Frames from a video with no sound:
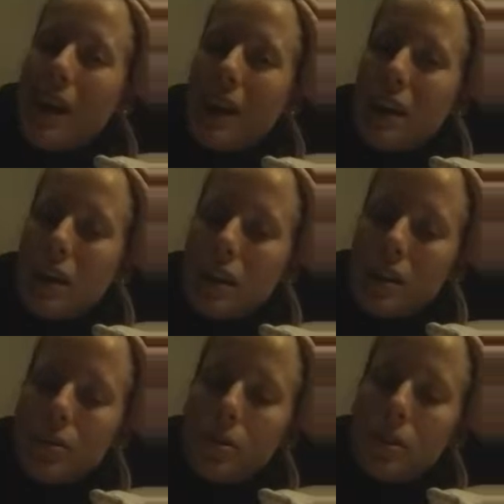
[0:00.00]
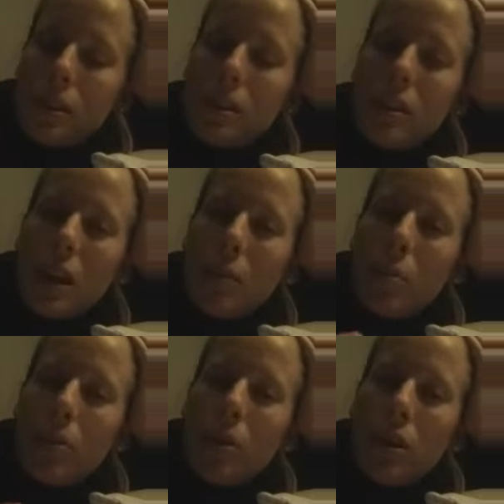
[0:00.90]
And
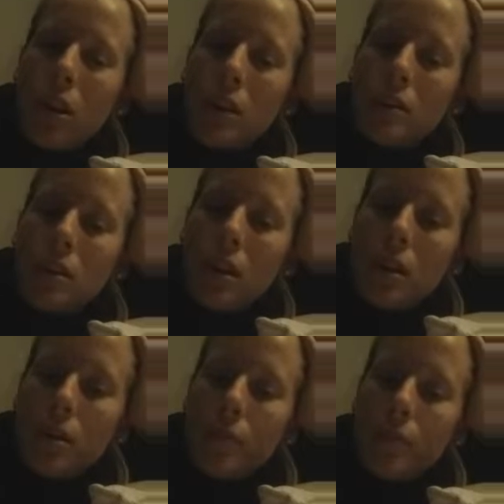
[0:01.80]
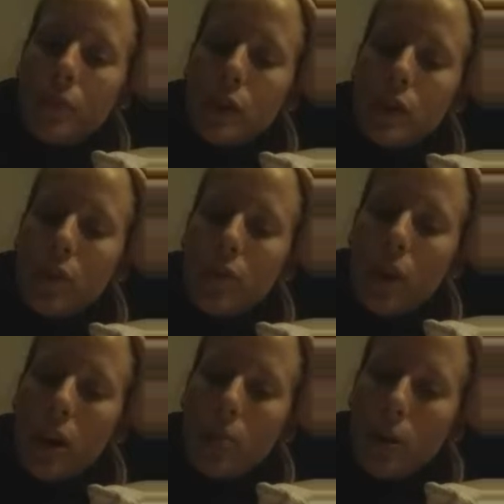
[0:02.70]
it's so
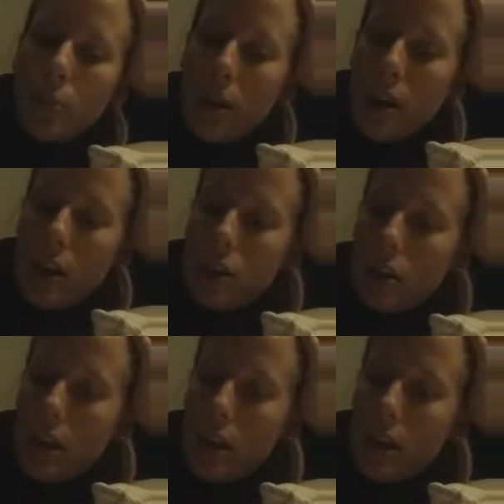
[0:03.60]
far I'm on page